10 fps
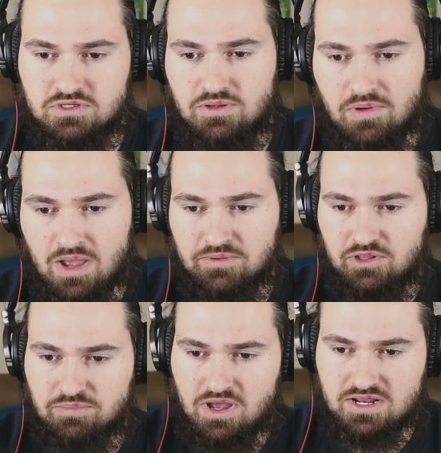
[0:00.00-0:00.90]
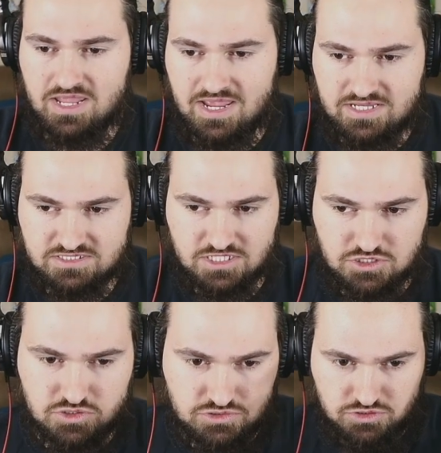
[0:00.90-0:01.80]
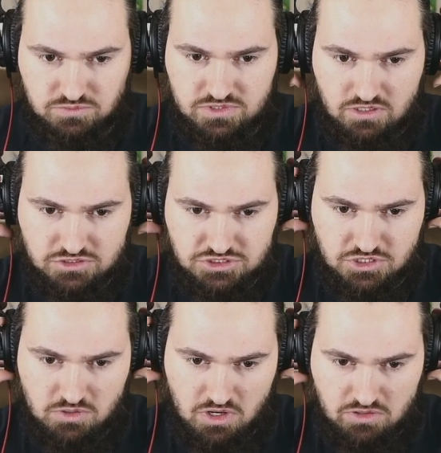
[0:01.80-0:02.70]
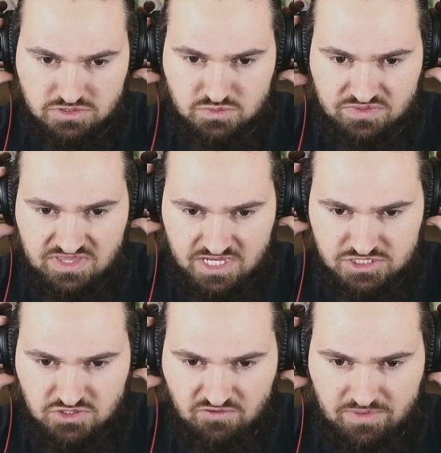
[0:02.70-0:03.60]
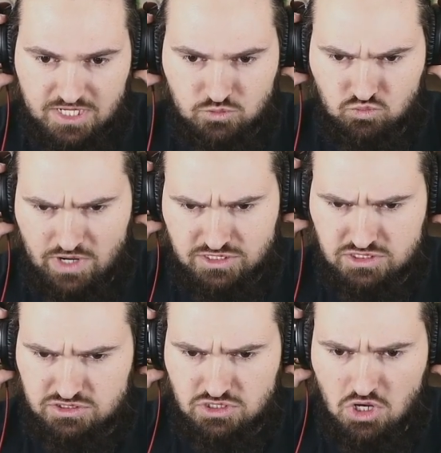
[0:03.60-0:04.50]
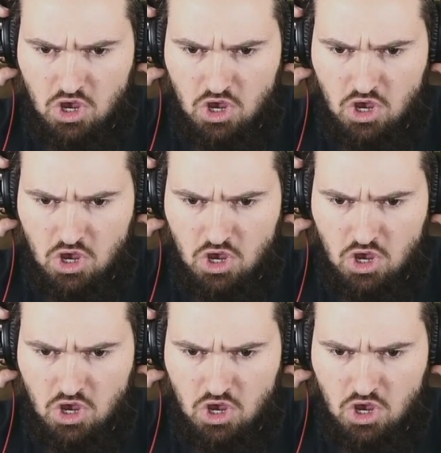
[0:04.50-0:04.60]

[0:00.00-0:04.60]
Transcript: a popular podcast and YouTube talk show host with a history of making racist,